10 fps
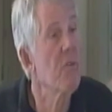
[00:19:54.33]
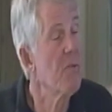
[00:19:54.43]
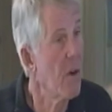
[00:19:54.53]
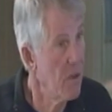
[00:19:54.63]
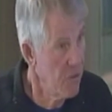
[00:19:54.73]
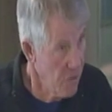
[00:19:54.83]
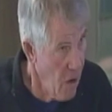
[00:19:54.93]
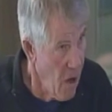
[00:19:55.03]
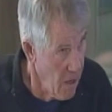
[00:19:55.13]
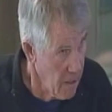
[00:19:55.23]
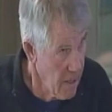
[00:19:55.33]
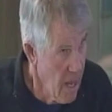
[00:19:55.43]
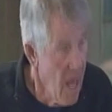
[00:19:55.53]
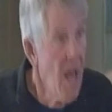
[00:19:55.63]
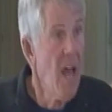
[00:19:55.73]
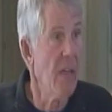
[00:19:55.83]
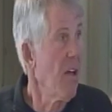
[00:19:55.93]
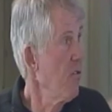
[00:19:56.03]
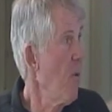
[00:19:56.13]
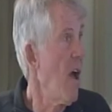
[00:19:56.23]
were very strong. And
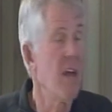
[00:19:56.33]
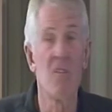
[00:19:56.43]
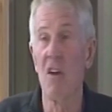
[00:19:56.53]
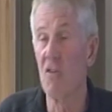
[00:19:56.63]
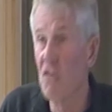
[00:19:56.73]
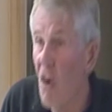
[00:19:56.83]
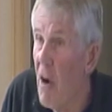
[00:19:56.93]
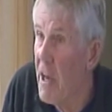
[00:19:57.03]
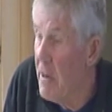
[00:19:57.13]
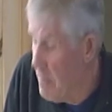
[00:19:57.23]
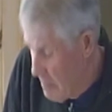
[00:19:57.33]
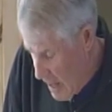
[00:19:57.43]
that's why, as a historian,